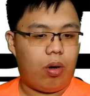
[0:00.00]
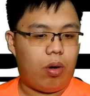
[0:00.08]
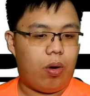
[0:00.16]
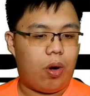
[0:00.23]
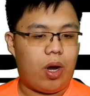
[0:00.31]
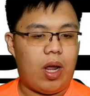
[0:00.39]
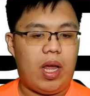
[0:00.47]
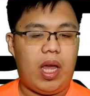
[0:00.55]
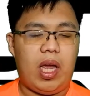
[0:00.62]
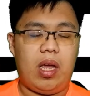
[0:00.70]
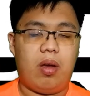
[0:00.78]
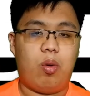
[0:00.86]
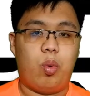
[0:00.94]
or
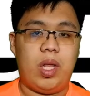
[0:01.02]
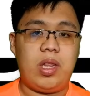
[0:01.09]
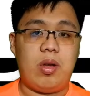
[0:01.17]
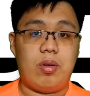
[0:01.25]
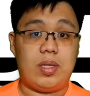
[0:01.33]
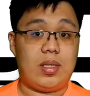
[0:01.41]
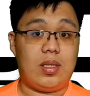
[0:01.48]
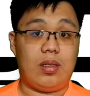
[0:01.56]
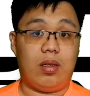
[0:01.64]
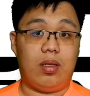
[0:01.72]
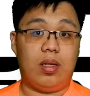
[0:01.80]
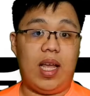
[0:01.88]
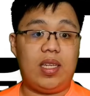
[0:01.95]
a Windows
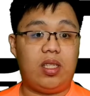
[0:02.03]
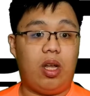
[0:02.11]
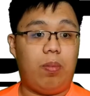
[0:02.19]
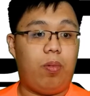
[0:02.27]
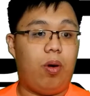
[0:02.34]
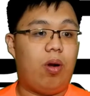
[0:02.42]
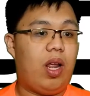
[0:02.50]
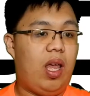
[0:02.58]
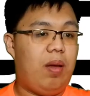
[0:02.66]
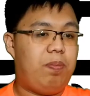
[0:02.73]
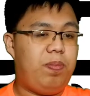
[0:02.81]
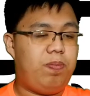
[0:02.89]
desktop or a